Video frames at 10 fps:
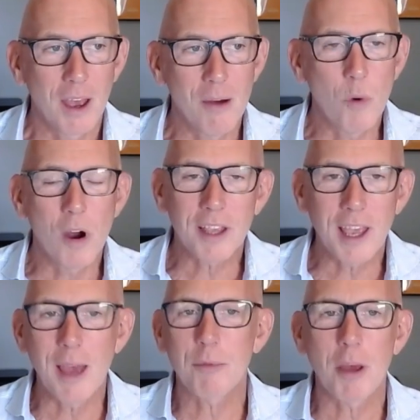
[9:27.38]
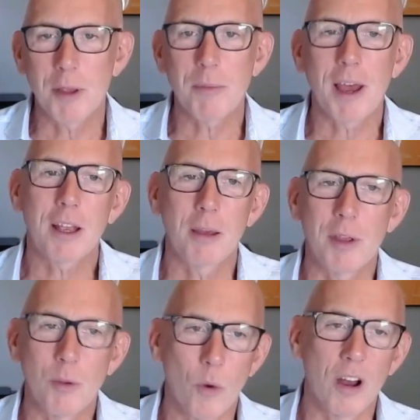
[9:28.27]
And what kept coming back at
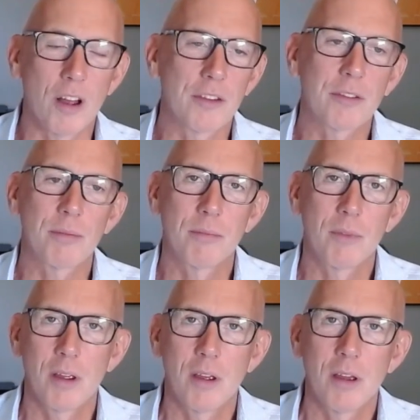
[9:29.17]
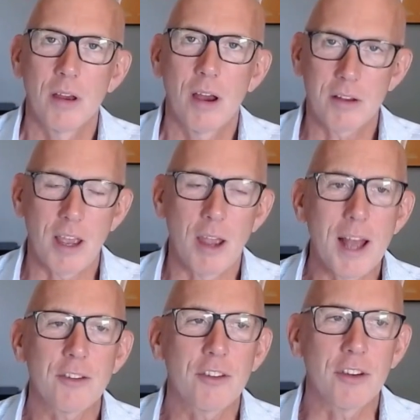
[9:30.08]
me was, okay,
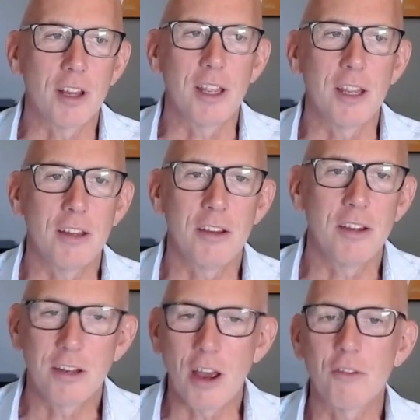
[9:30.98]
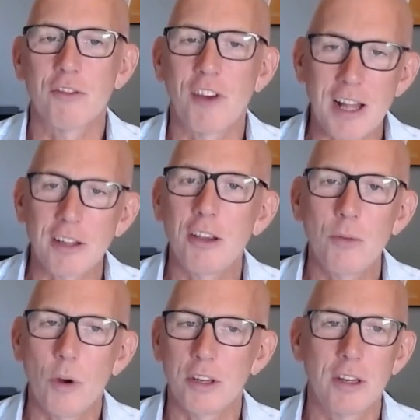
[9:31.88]
actually, you don't
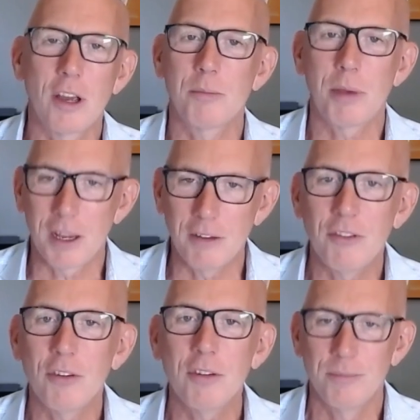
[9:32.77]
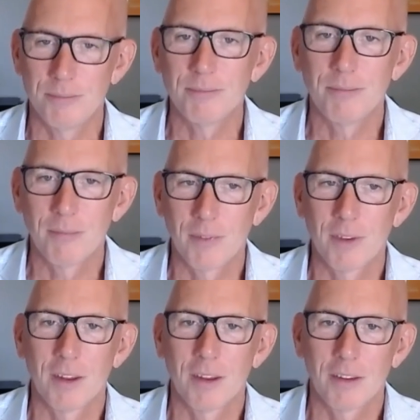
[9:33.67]
value what you don't pay for.
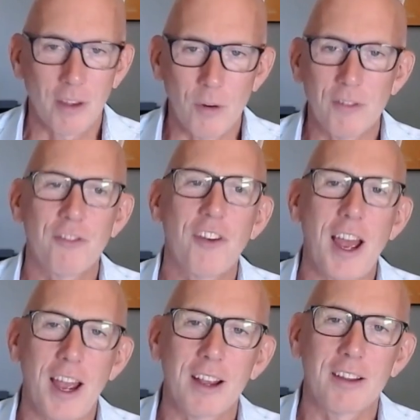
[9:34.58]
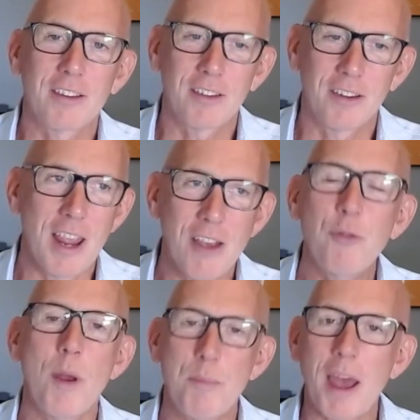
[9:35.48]
So in fact,
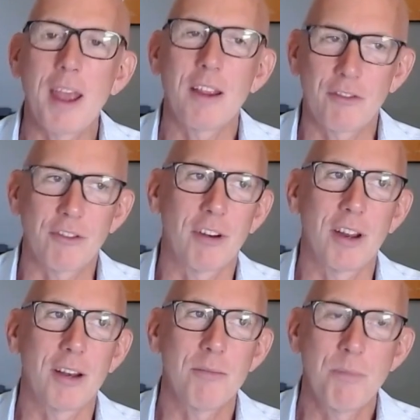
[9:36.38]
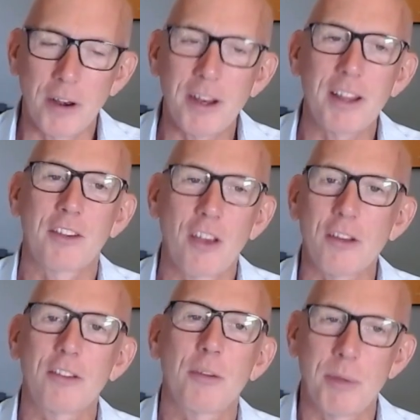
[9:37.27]
if we're paying for it, but it's
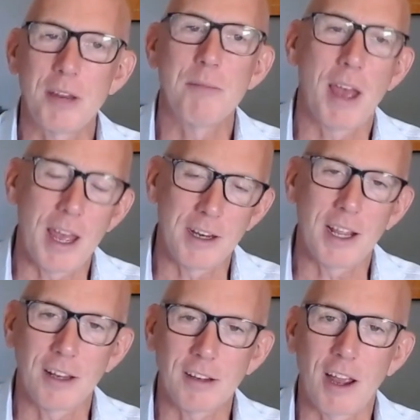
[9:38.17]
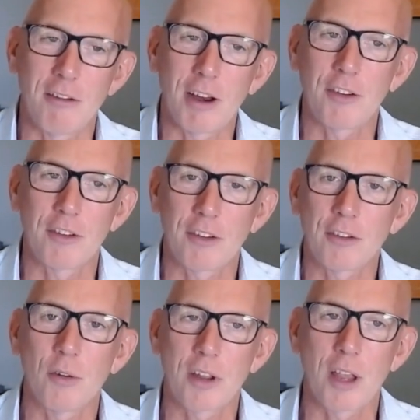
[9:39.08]
going to be heading in the directions you're
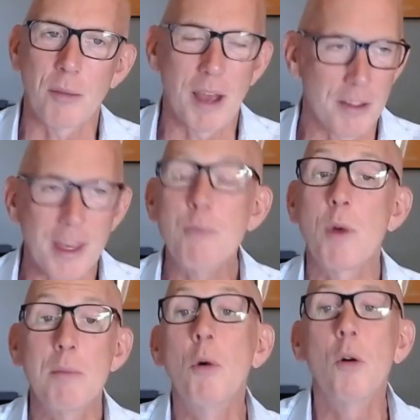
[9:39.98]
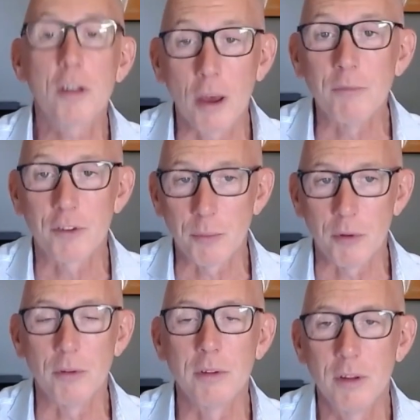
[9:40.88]
talking about, then we're more
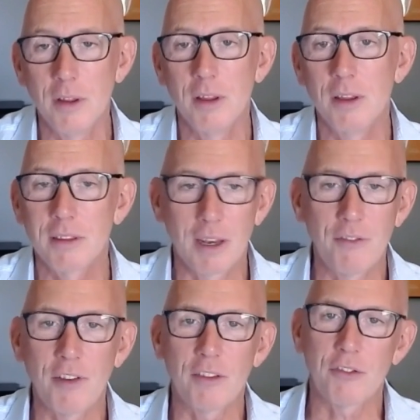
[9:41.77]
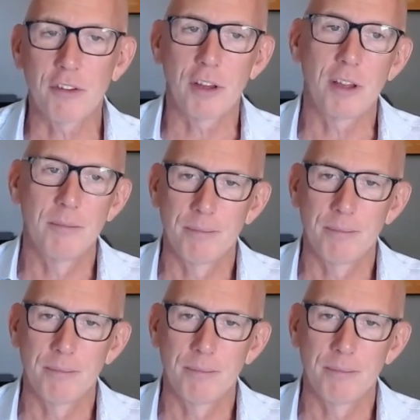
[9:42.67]
comfortable than if it's free.